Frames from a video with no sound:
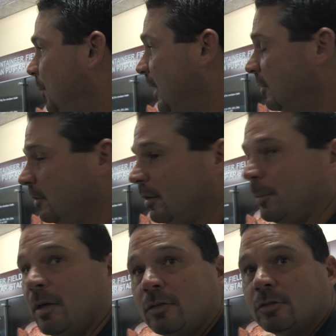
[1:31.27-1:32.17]
pieces in the
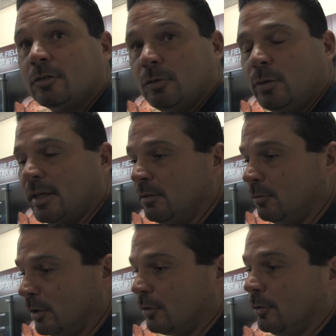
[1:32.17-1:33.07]
puzzle till we
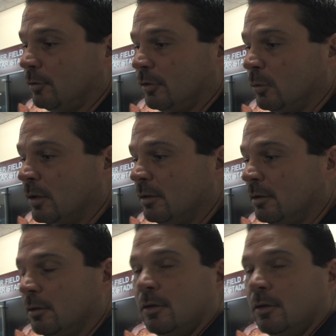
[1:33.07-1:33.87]
can recruit to what